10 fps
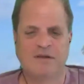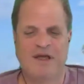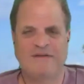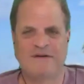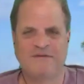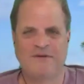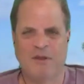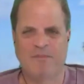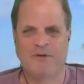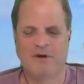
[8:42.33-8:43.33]
lesser
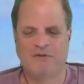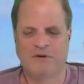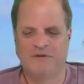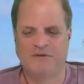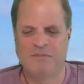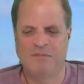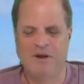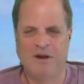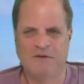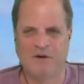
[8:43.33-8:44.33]
developed countries that
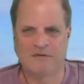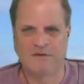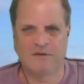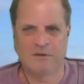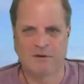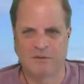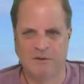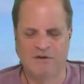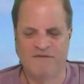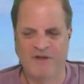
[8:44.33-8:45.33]
made
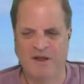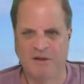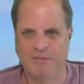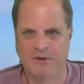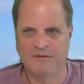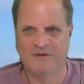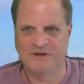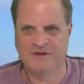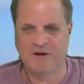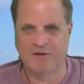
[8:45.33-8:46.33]
hydroxychloroquine available to the
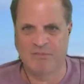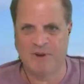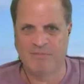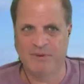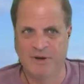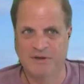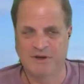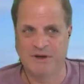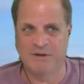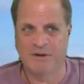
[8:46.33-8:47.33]
general
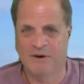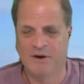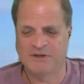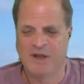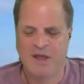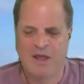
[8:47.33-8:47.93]
population at large